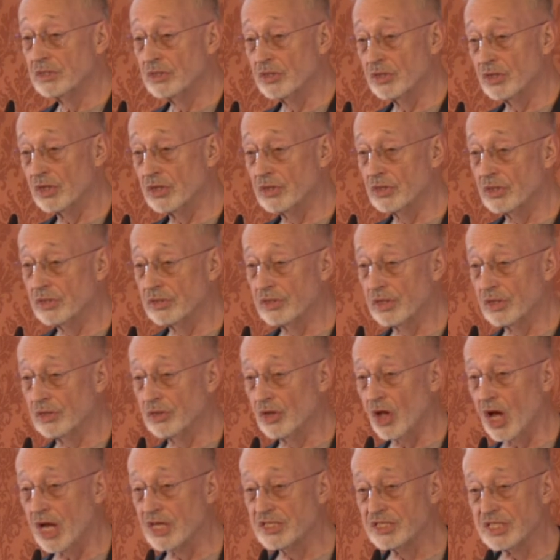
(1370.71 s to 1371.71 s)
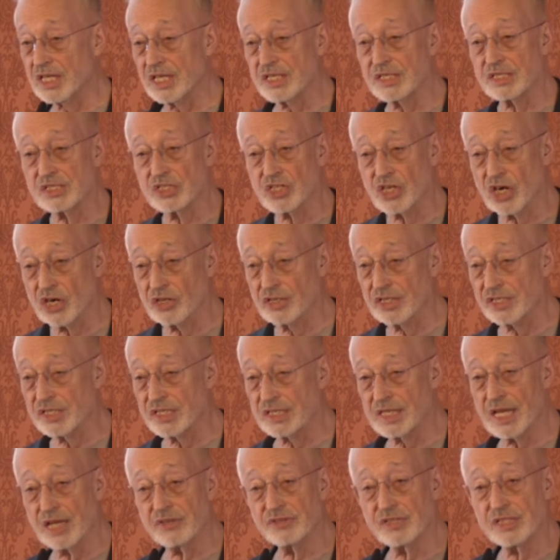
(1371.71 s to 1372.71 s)
law says Charlie's
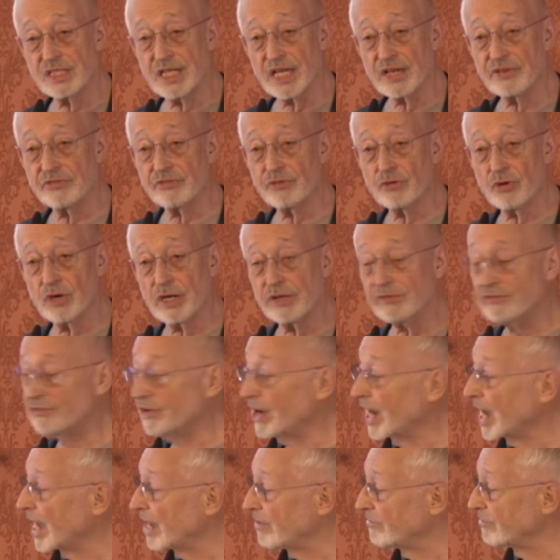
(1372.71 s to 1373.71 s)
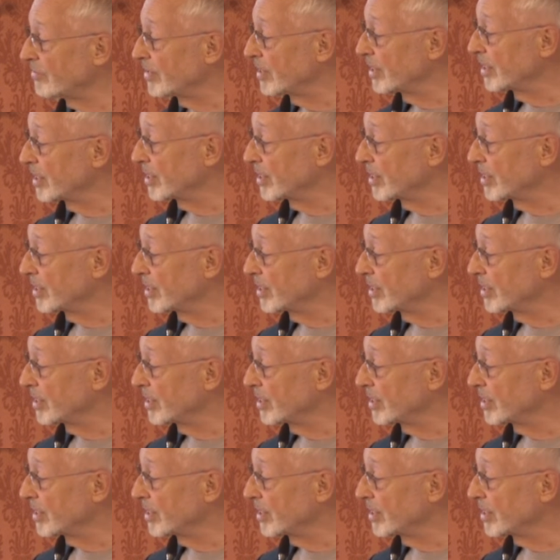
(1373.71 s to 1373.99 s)
allowed to take 45,